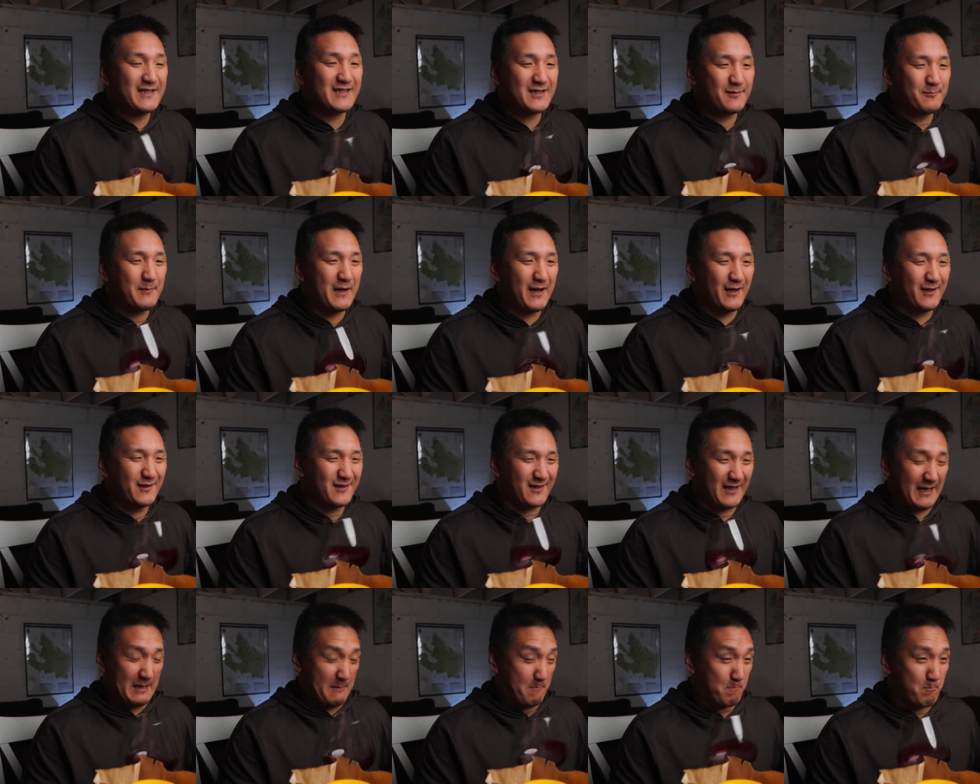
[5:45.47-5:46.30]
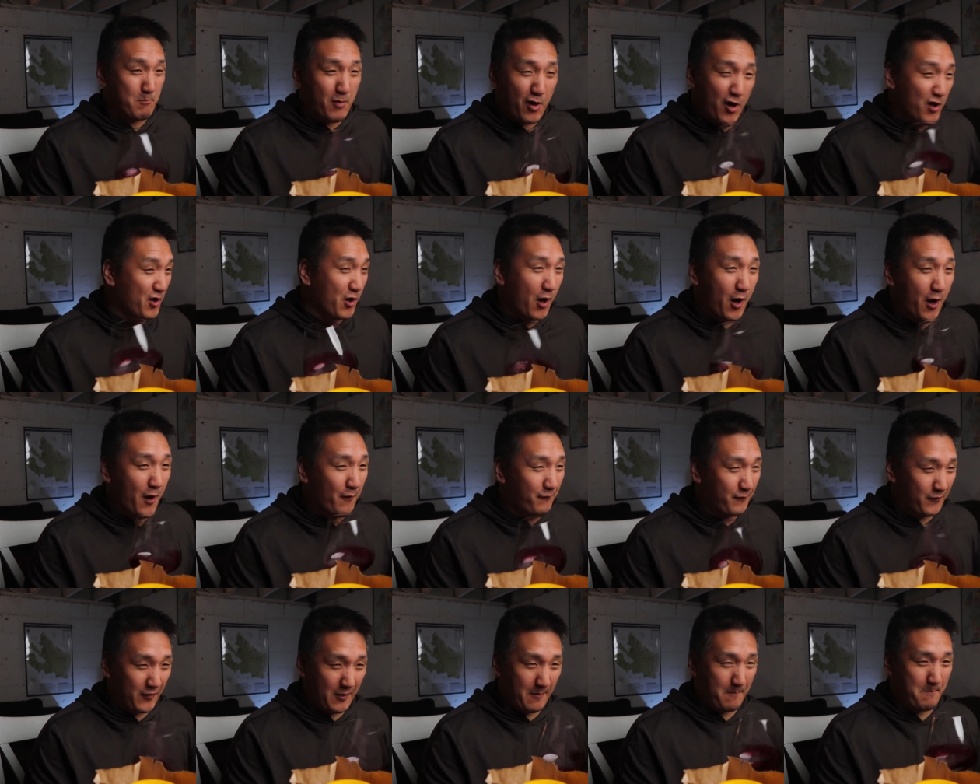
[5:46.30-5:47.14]
smells like mud
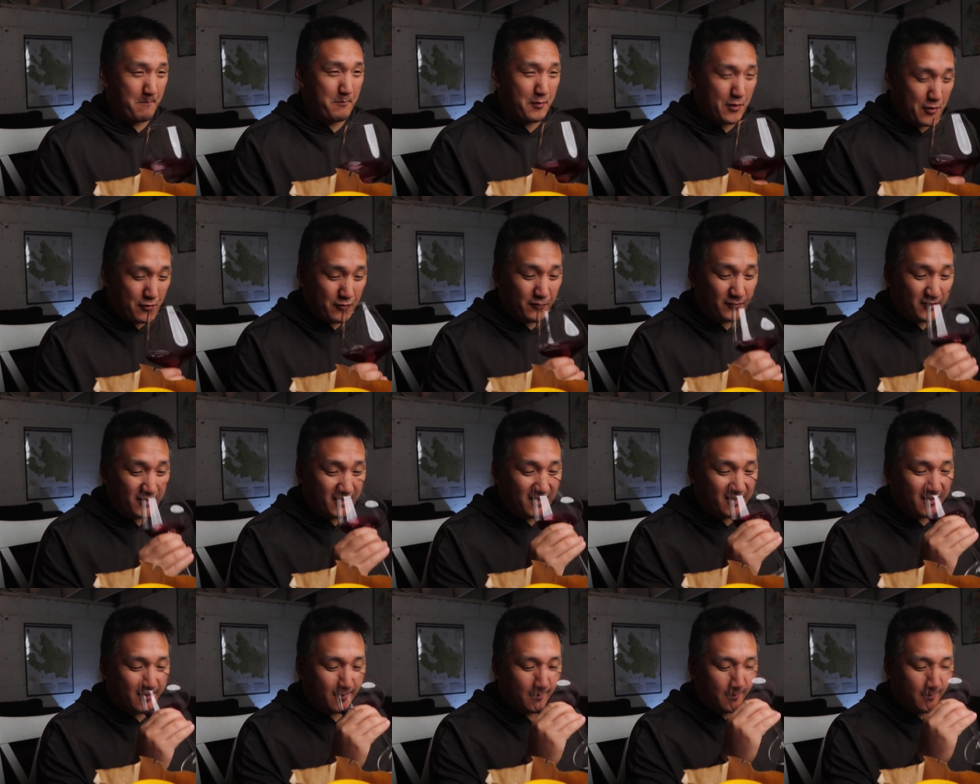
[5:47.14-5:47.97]
off the boots.